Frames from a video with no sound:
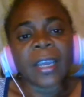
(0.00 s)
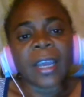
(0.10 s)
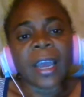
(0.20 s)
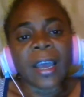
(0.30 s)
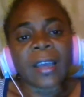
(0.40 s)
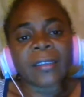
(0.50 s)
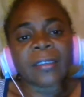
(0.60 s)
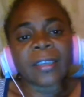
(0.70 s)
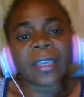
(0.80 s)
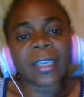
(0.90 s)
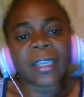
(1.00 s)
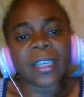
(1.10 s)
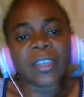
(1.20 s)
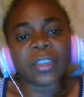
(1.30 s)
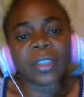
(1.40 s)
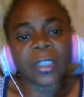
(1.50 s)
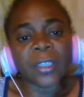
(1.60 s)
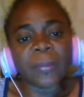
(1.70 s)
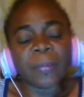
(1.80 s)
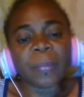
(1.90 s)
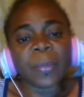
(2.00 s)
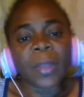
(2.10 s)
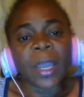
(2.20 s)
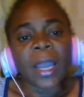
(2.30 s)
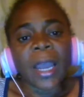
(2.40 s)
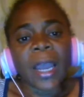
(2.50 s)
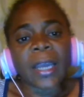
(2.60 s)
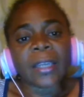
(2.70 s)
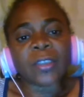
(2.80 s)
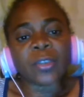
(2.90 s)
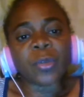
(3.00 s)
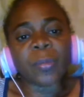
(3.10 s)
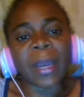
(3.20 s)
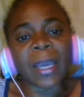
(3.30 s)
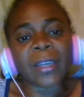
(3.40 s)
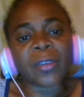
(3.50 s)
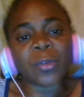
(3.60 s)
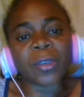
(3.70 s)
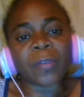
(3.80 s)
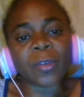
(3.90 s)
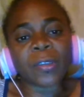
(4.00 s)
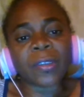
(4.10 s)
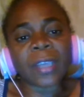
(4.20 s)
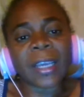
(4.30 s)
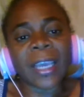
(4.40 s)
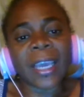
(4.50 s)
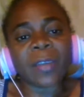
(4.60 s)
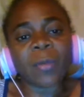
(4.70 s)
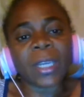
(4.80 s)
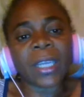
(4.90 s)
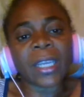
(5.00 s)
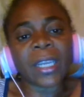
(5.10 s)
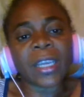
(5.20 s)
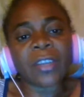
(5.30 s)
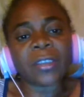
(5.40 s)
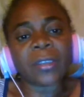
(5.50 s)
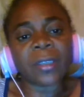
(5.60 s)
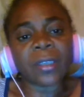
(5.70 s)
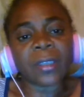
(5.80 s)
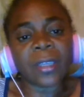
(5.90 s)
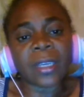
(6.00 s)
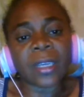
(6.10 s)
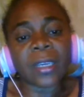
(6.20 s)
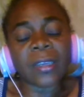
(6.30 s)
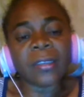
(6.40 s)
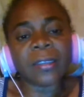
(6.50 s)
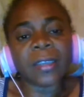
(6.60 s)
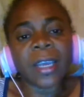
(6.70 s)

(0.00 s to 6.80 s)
has ADHD. And to remind those of us again what ADHD is,